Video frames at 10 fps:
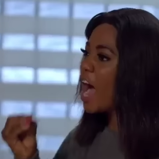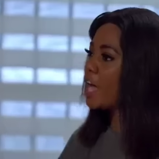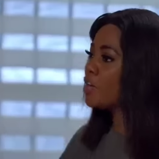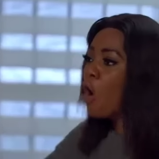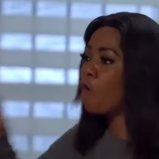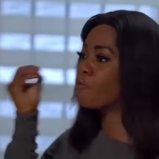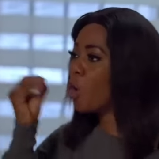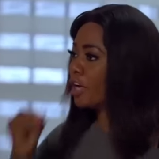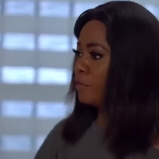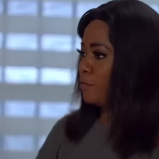tired of
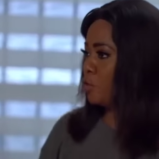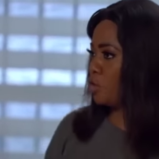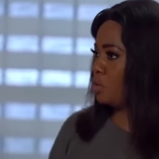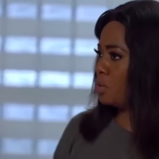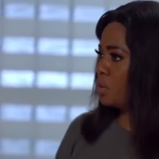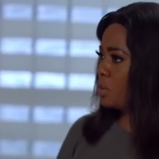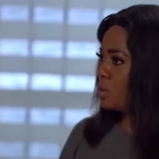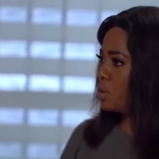working for you.